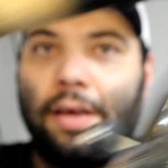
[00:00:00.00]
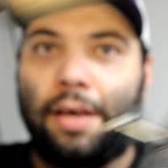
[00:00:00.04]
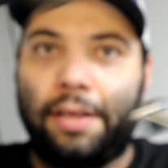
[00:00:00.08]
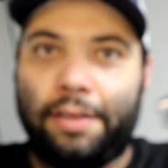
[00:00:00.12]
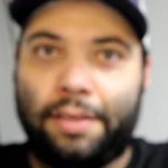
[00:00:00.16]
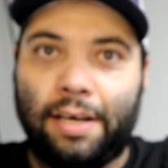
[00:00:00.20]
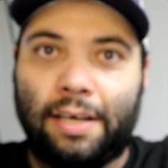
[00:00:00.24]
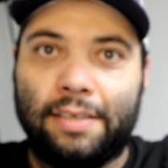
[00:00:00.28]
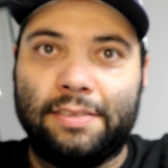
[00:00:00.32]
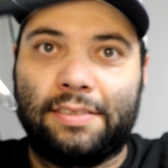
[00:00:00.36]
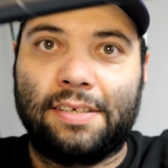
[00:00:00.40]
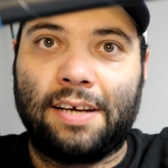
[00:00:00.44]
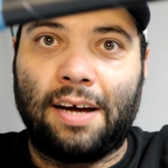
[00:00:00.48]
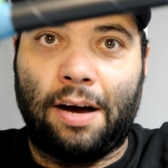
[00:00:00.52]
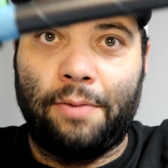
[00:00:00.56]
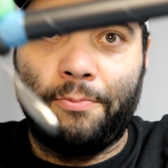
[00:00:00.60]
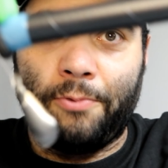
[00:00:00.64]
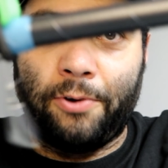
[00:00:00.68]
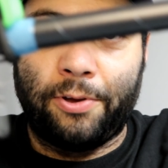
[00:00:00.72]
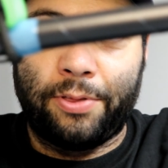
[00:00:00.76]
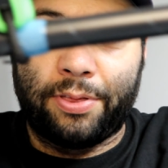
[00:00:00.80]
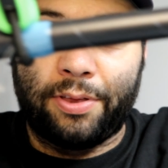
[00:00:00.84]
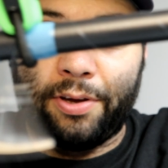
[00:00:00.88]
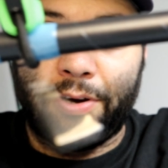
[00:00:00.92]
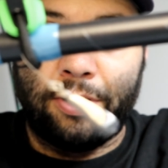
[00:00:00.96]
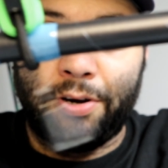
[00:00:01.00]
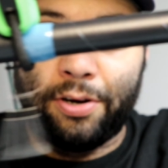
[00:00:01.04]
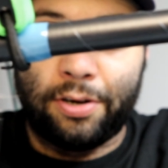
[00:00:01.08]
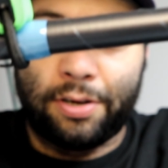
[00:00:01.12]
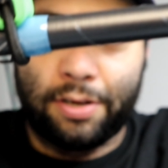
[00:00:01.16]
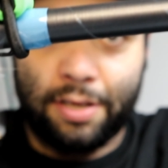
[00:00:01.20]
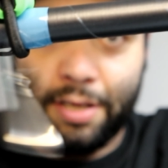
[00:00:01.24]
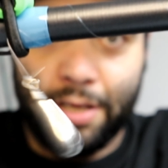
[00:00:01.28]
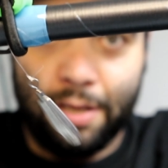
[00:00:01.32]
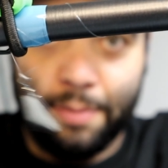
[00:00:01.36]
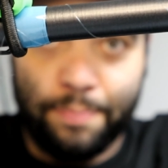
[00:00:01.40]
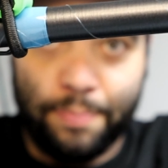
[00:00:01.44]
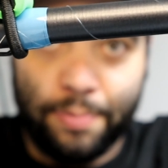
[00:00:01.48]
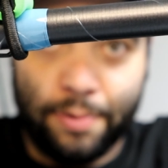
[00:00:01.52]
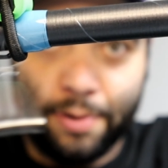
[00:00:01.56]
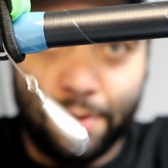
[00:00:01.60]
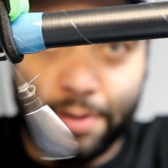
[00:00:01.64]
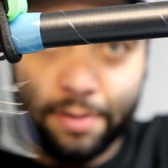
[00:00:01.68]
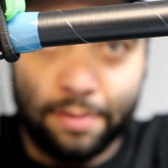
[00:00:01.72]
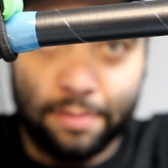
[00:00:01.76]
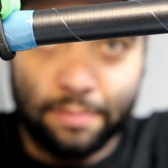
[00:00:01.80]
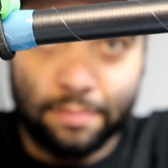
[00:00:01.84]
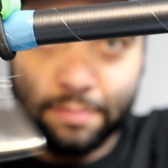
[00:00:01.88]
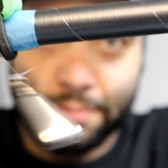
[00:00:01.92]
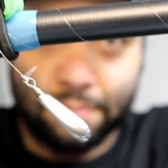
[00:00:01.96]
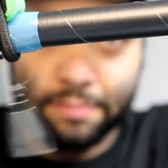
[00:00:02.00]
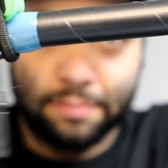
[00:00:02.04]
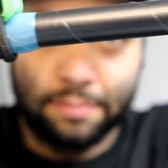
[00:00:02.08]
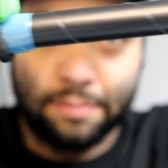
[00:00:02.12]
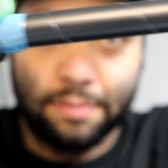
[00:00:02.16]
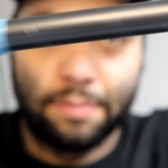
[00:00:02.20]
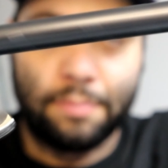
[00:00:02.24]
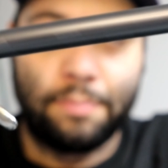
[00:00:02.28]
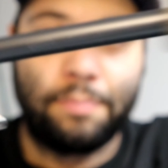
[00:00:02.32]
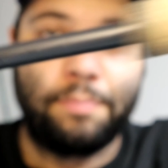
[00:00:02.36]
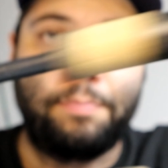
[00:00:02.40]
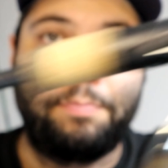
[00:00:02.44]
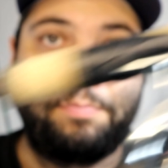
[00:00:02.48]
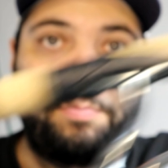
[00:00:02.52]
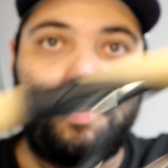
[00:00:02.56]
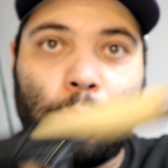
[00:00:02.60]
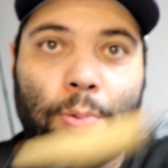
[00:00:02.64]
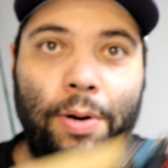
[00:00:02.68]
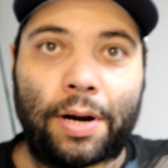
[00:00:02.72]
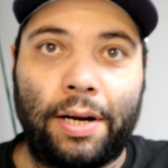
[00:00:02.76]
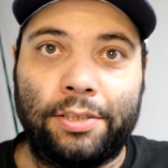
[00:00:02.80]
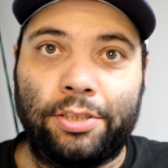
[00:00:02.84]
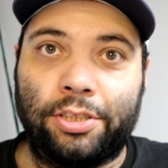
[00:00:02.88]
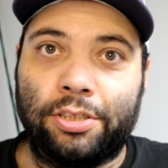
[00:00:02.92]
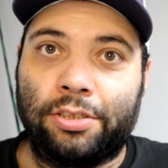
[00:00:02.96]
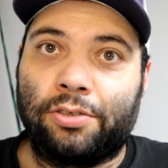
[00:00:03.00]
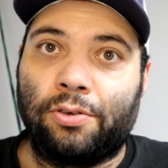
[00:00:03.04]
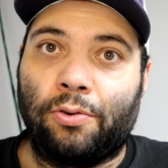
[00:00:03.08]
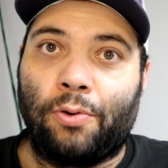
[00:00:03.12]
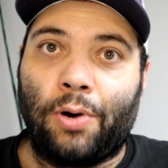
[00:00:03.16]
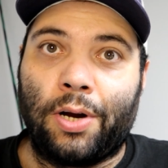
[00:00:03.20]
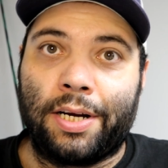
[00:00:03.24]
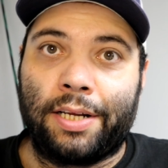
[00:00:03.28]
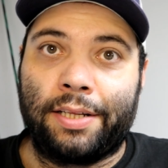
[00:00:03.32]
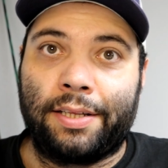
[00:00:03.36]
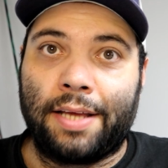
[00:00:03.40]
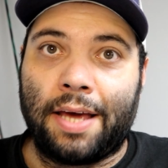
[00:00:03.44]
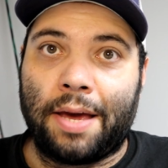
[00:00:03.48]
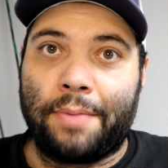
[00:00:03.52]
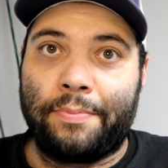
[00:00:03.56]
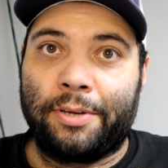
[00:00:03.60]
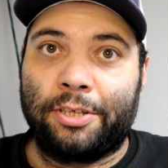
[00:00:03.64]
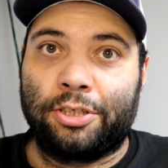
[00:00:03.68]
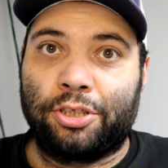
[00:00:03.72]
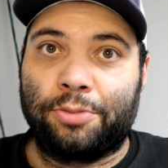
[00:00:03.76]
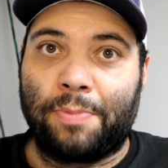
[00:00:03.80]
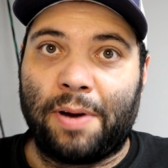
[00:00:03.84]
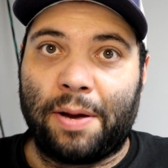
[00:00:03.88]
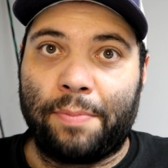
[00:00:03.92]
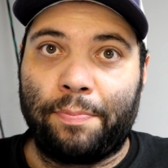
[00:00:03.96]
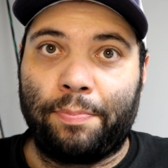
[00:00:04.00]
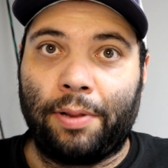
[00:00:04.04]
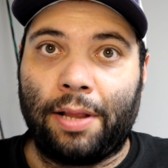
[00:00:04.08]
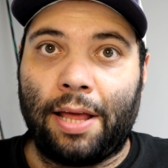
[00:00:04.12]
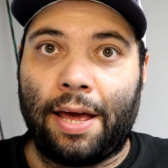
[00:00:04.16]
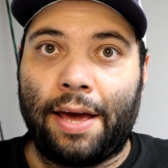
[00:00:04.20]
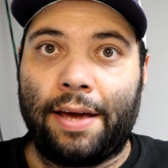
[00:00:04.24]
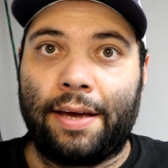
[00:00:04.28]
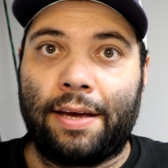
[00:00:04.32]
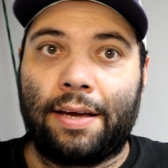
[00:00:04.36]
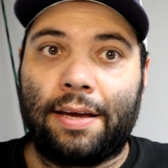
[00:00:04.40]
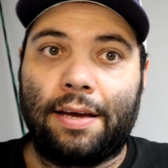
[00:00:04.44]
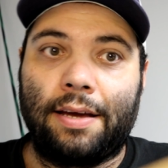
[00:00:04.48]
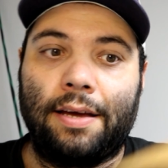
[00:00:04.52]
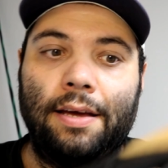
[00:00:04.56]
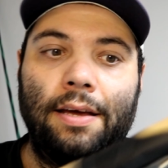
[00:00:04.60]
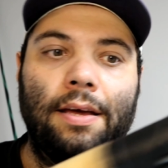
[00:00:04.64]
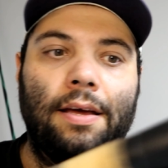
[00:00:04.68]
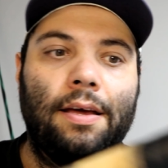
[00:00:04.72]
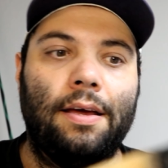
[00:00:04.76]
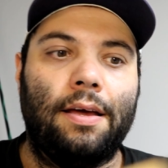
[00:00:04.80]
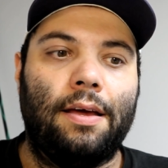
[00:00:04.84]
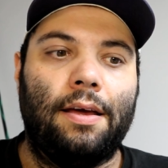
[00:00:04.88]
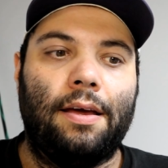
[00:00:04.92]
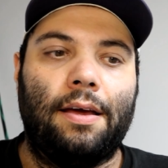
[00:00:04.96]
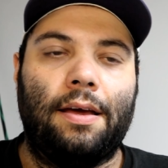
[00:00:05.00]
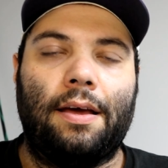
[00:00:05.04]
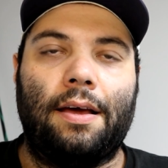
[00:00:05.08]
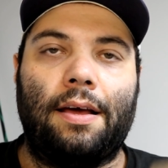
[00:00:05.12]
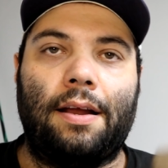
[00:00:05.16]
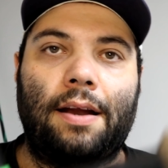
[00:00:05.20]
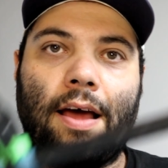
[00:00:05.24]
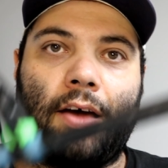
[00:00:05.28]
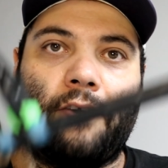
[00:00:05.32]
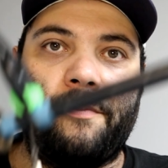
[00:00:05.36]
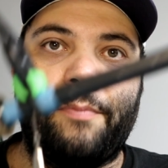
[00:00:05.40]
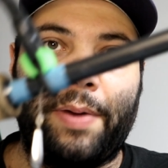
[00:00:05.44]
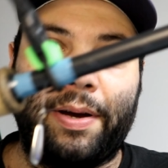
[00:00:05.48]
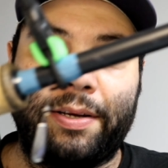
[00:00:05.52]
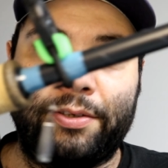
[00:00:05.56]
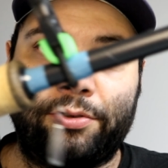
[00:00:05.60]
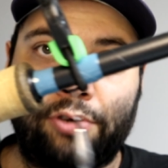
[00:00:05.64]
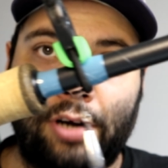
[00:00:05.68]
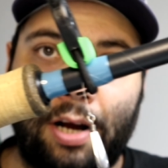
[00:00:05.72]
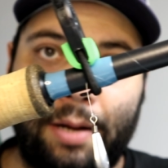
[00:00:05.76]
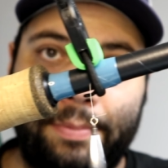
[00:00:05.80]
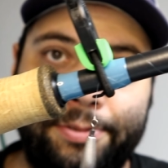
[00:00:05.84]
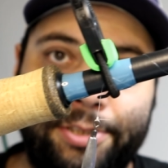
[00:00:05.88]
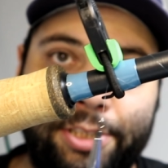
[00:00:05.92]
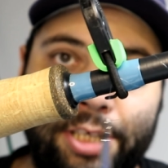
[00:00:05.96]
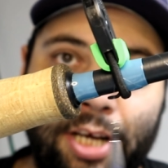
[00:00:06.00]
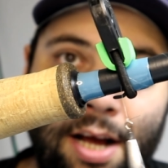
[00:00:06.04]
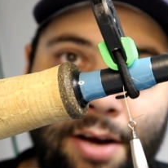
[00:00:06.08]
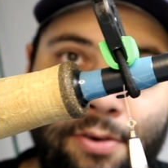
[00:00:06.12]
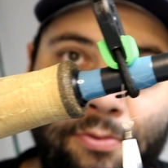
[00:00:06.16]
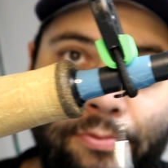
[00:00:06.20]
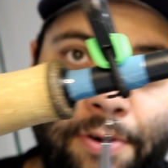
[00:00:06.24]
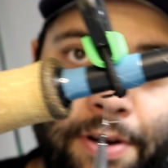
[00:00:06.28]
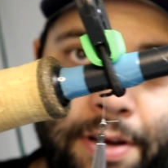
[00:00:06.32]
It does come with a hook keeper, but I just don't want to damage my blank. And I have my drop shot